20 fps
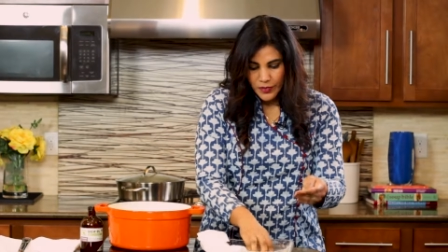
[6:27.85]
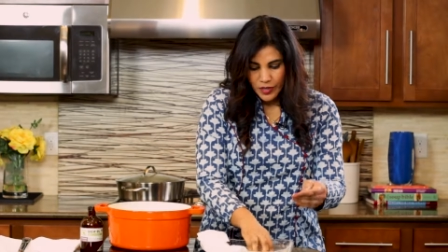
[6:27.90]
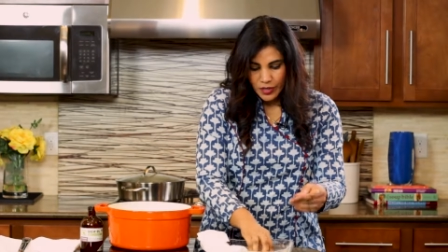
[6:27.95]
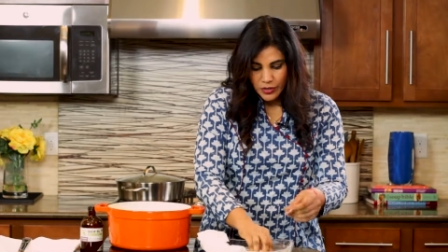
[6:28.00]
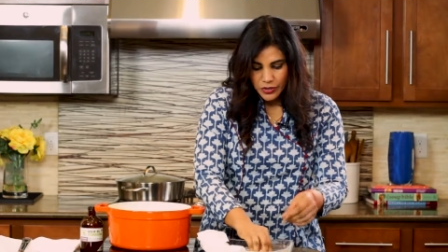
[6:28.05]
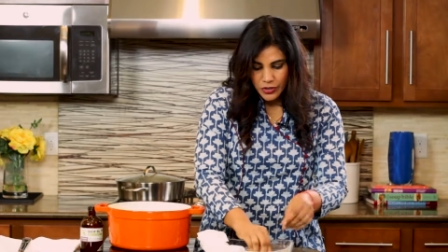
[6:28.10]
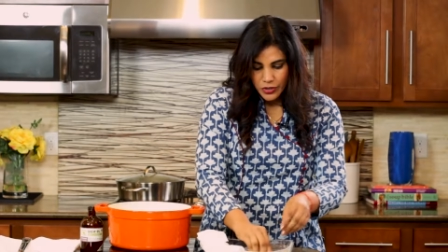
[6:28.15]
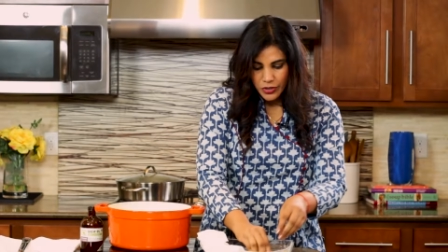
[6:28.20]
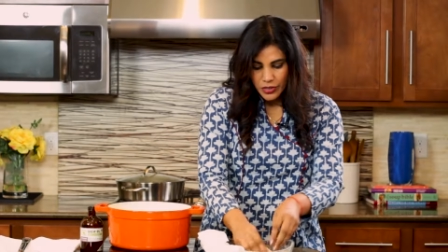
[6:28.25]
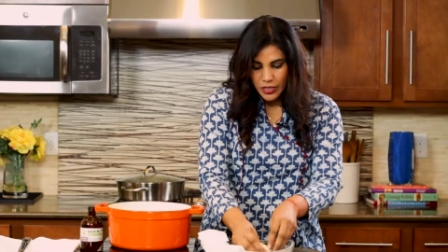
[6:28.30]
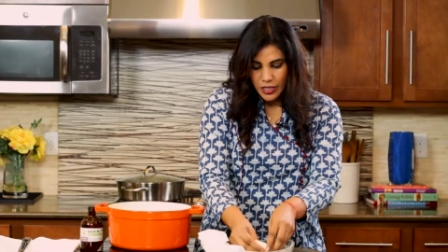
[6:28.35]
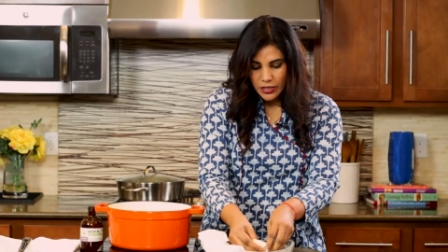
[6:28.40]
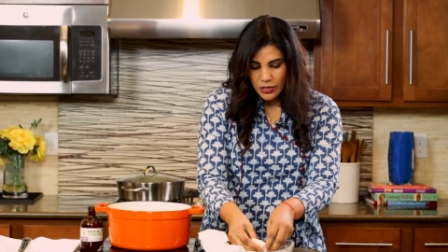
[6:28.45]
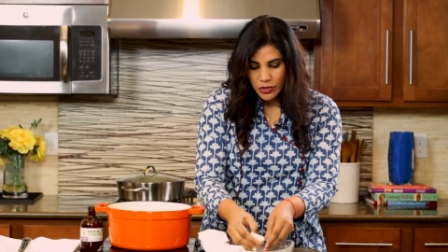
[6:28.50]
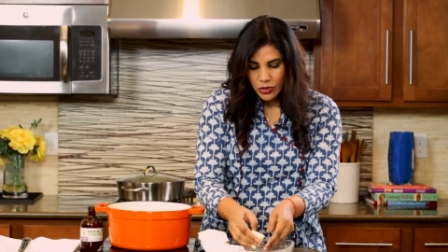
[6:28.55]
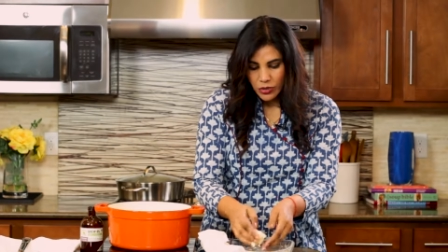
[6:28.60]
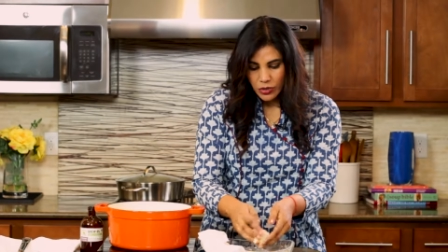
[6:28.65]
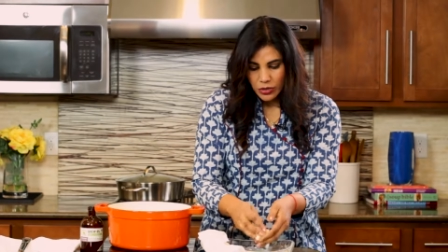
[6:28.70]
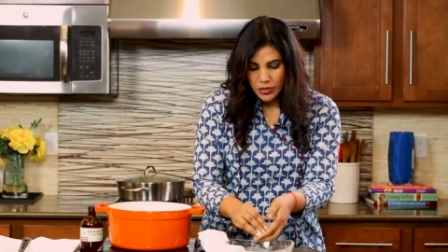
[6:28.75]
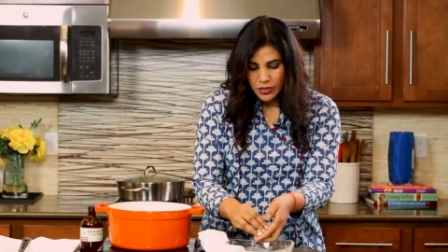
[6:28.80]
donut
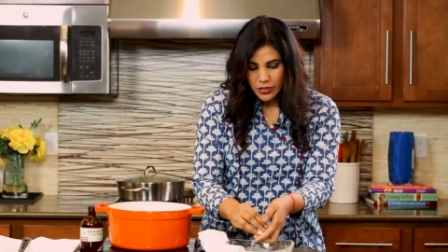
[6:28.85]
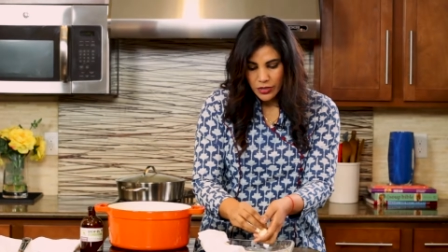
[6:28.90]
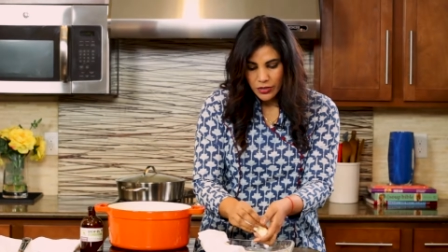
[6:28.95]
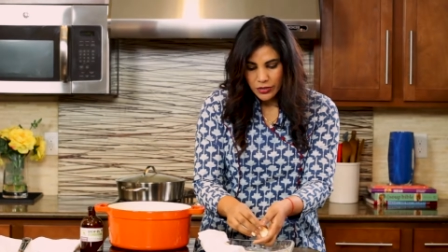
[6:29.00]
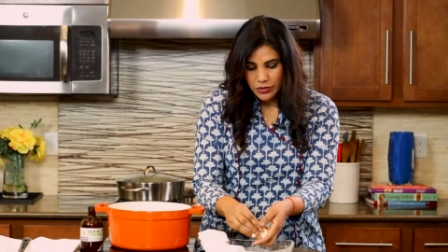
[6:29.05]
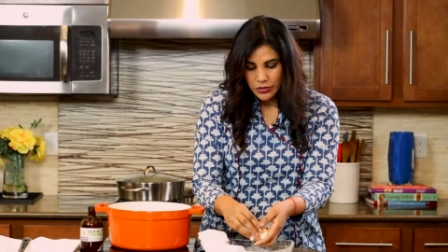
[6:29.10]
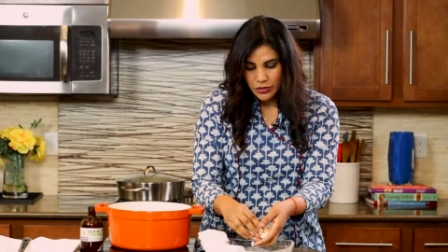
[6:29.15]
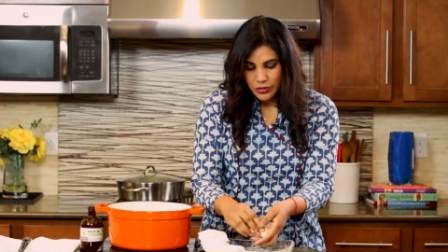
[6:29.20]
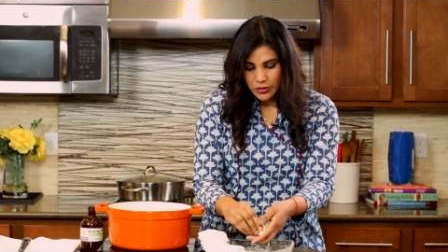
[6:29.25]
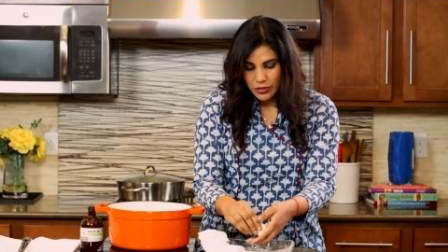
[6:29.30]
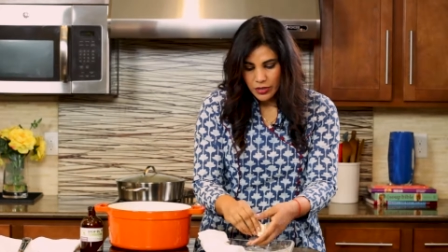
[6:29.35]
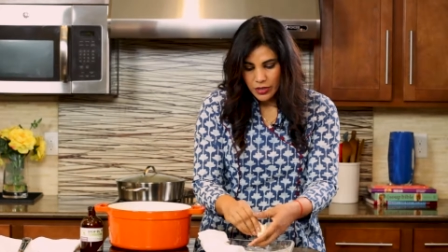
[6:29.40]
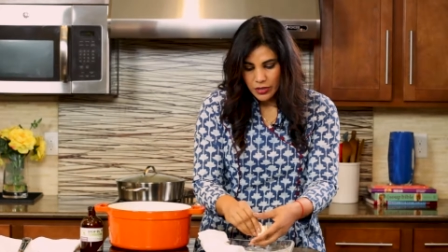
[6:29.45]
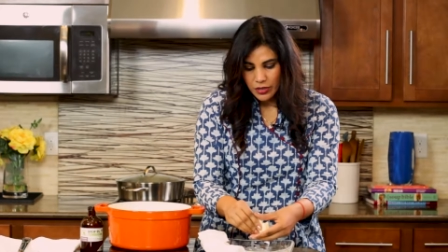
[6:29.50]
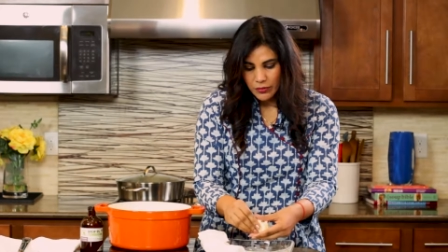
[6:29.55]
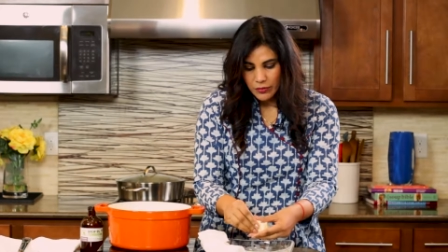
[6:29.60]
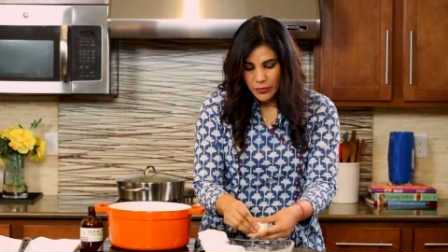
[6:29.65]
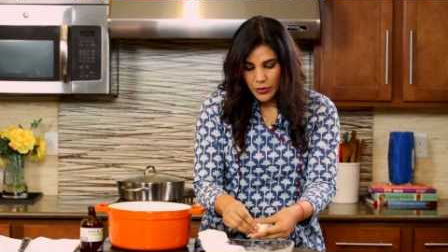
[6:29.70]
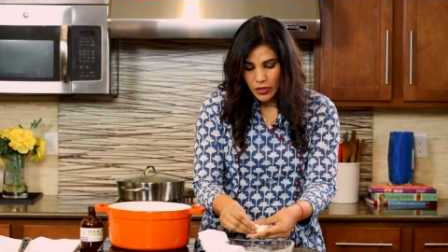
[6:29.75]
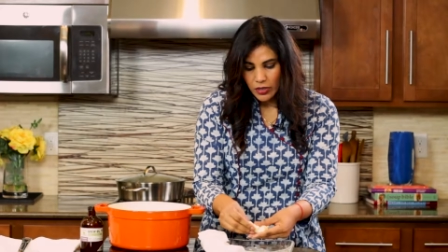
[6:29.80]
holes are
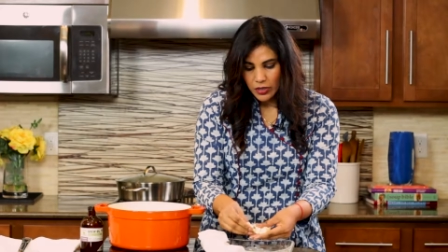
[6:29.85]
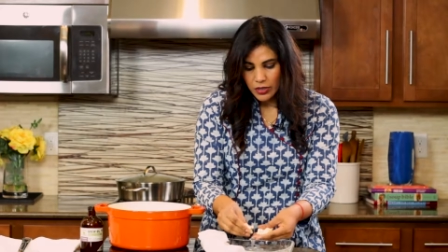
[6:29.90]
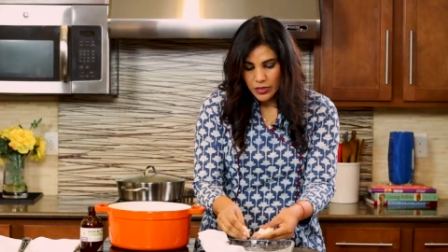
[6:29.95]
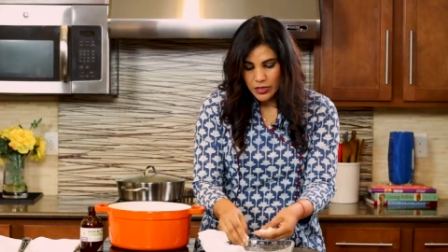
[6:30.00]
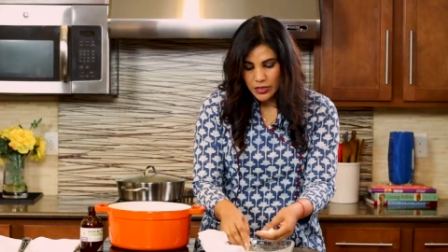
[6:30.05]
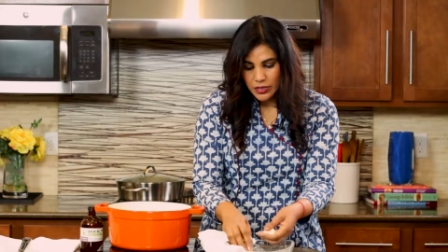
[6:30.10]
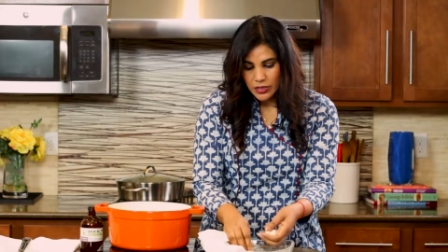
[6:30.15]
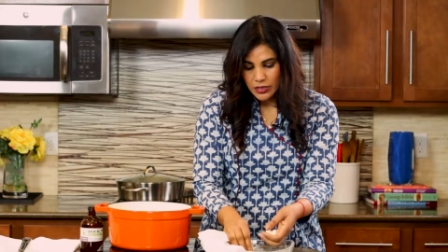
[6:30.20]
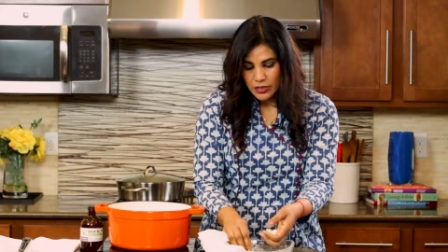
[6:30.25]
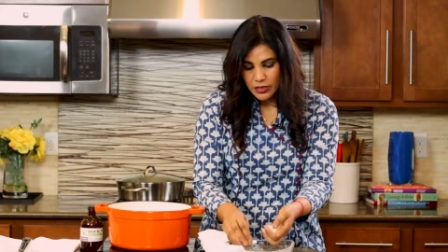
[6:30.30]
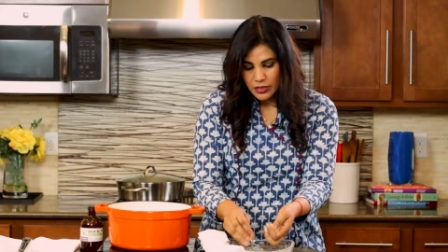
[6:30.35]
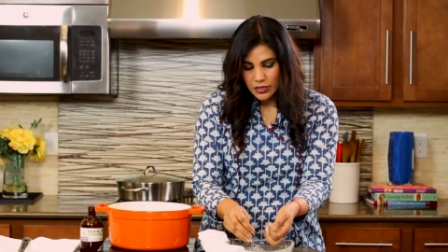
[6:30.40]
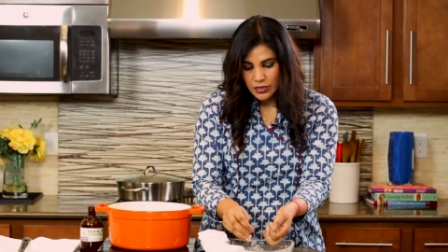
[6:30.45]
the balls